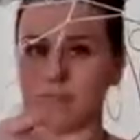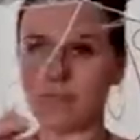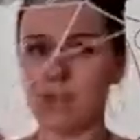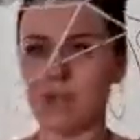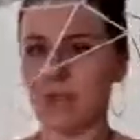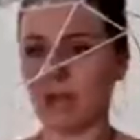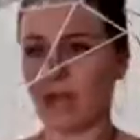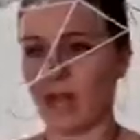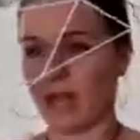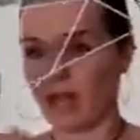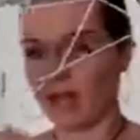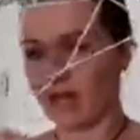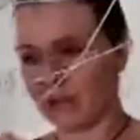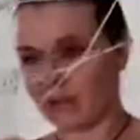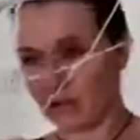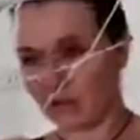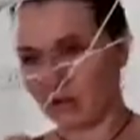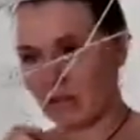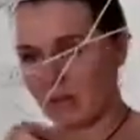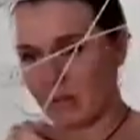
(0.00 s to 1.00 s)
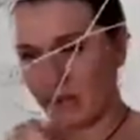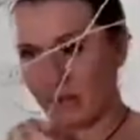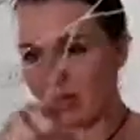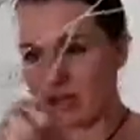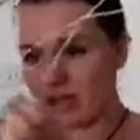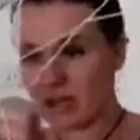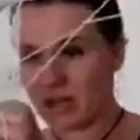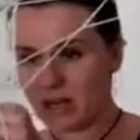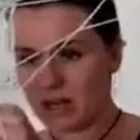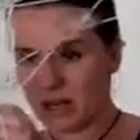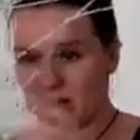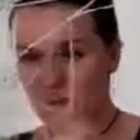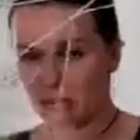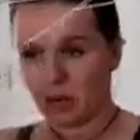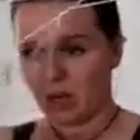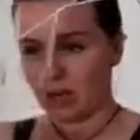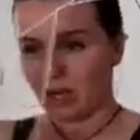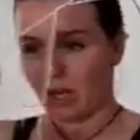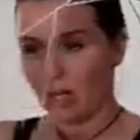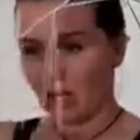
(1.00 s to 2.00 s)
Okay, where am I?
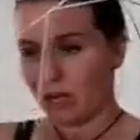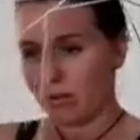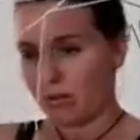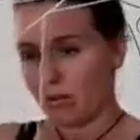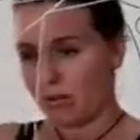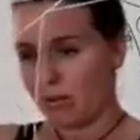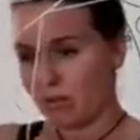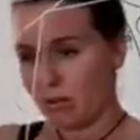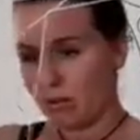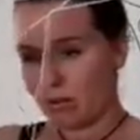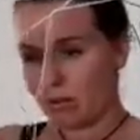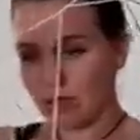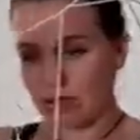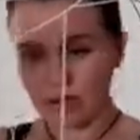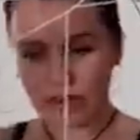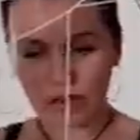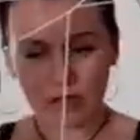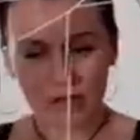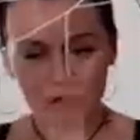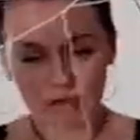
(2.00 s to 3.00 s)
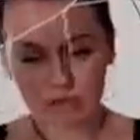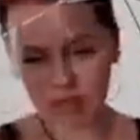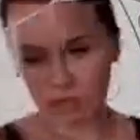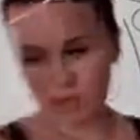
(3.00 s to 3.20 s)
I'm going to go through.